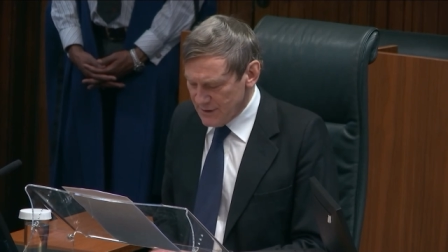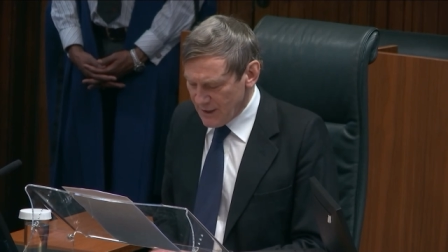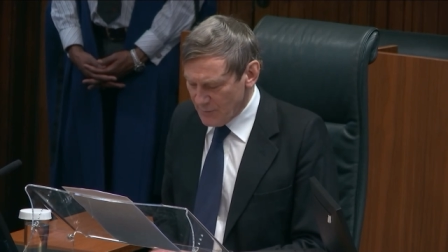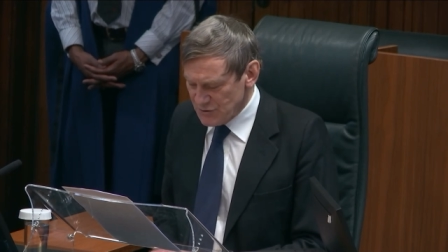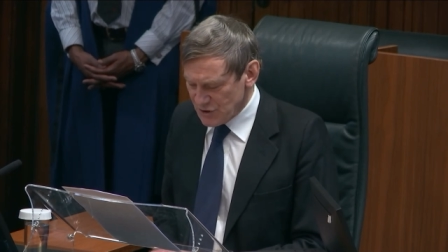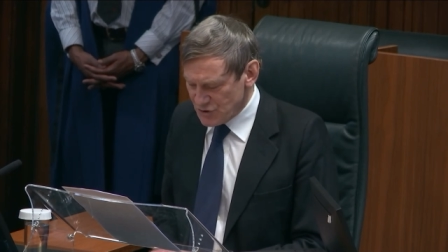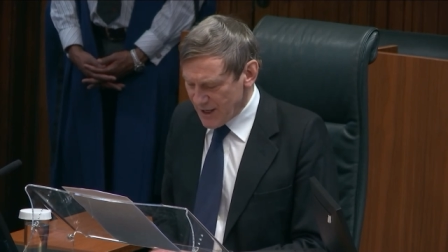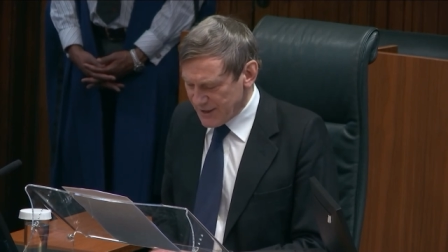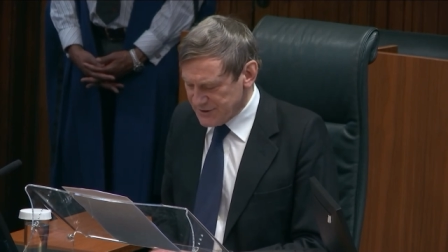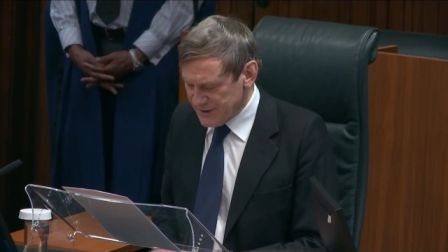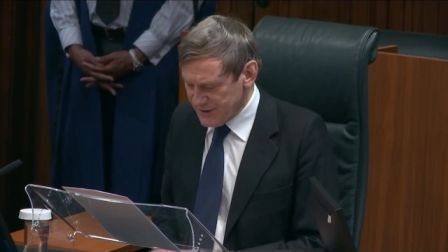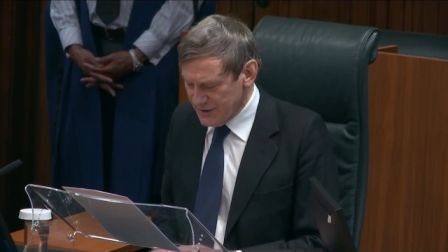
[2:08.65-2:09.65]
and was
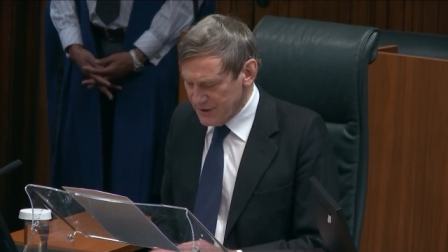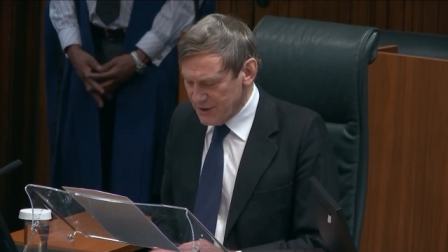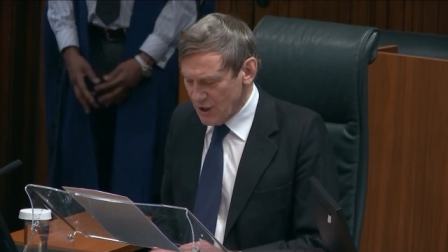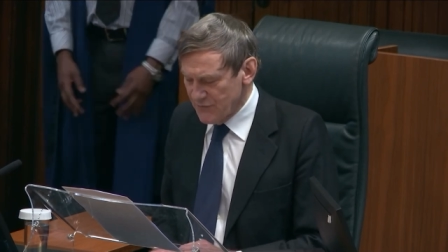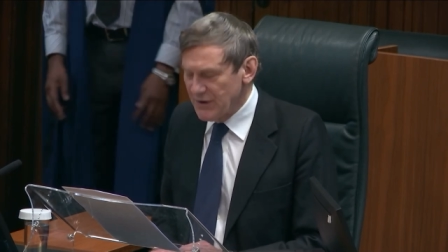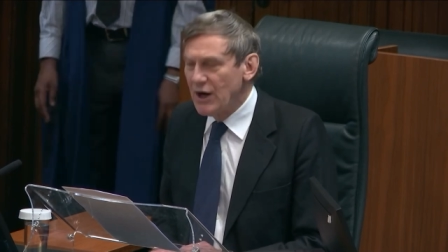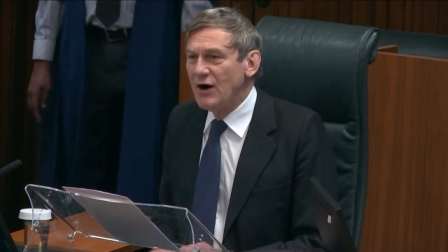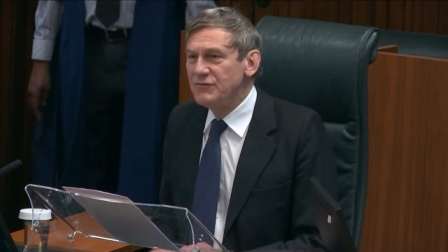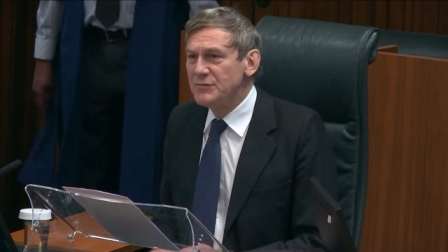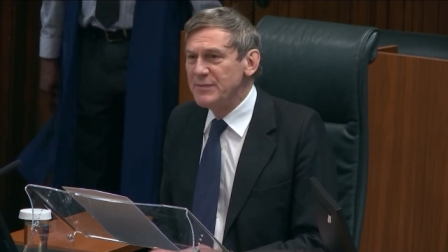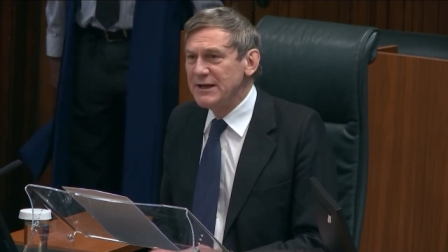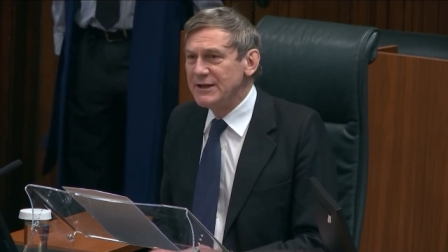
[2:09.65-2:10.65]
attracting over
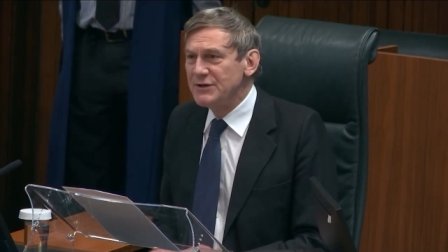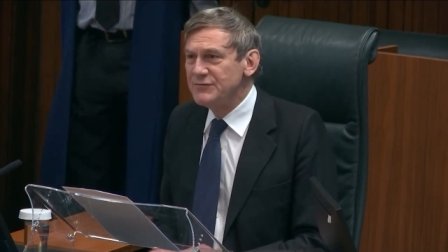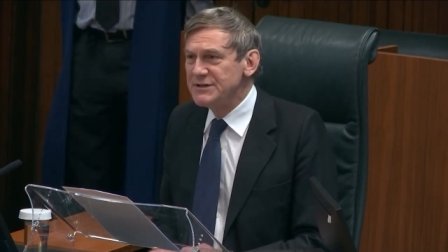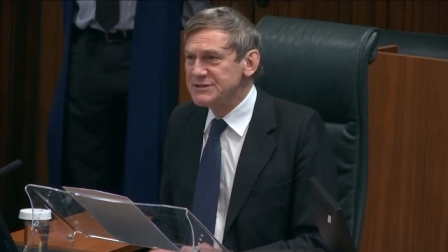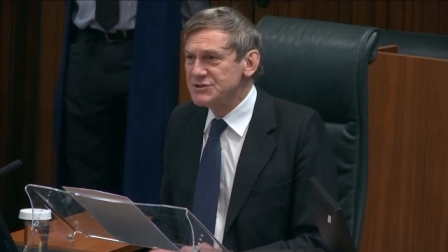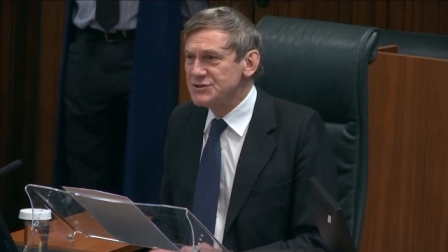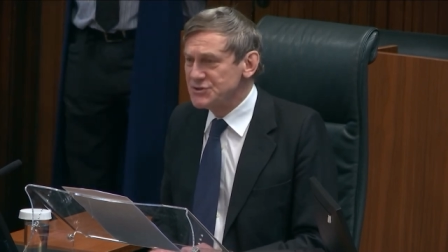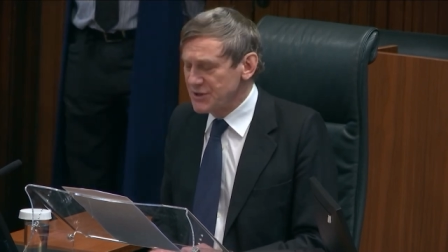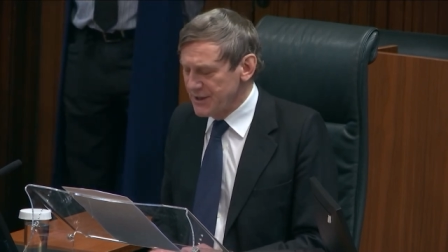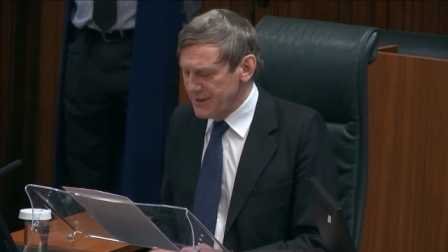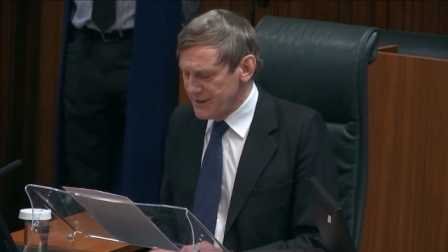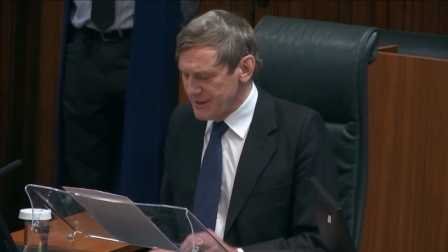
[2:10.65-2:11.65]
half a million visitors
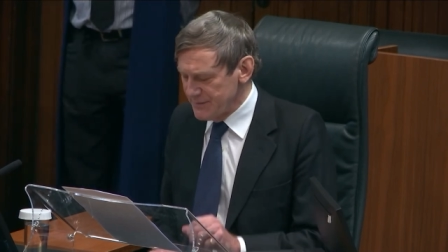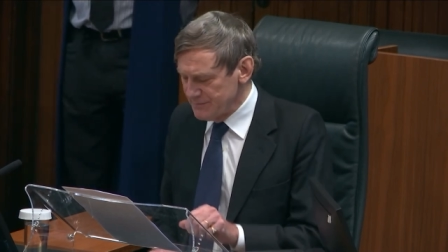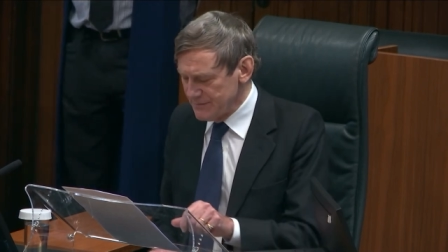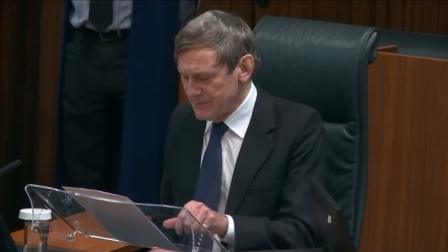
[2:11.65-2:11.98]
a year.